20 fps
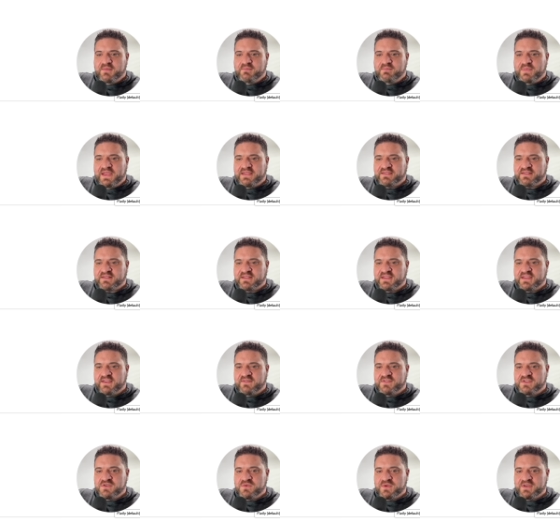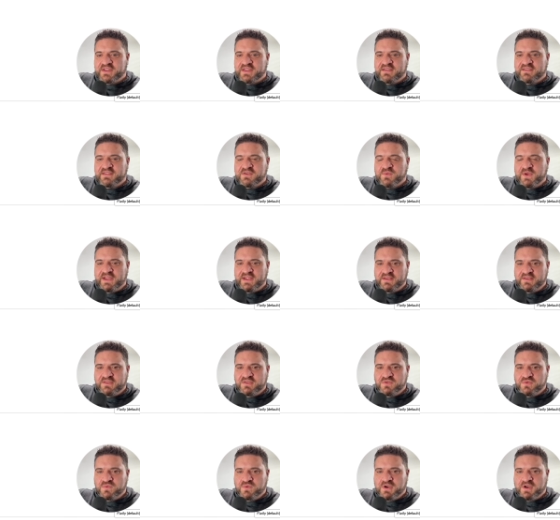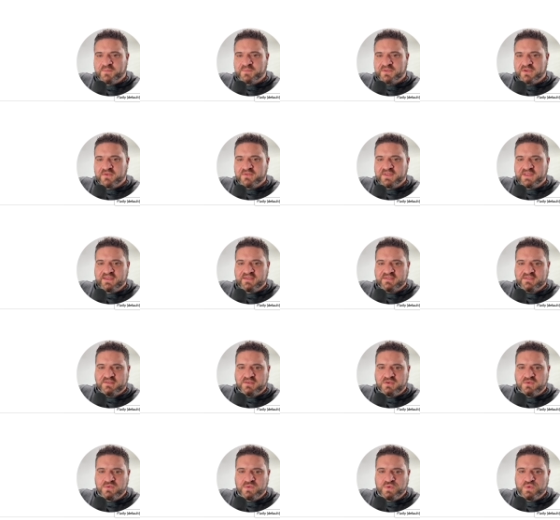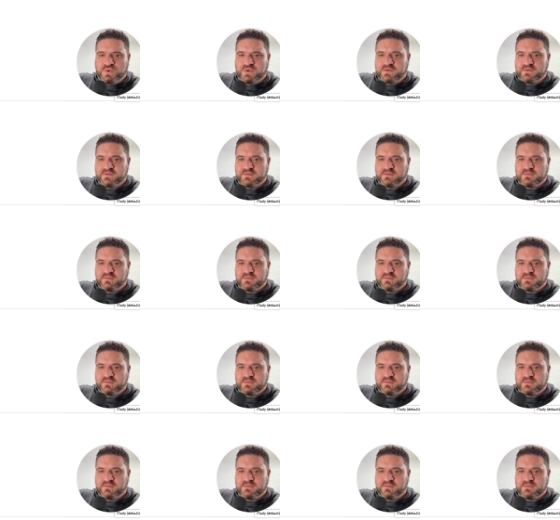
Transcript: basically gives you an easy way to upload these to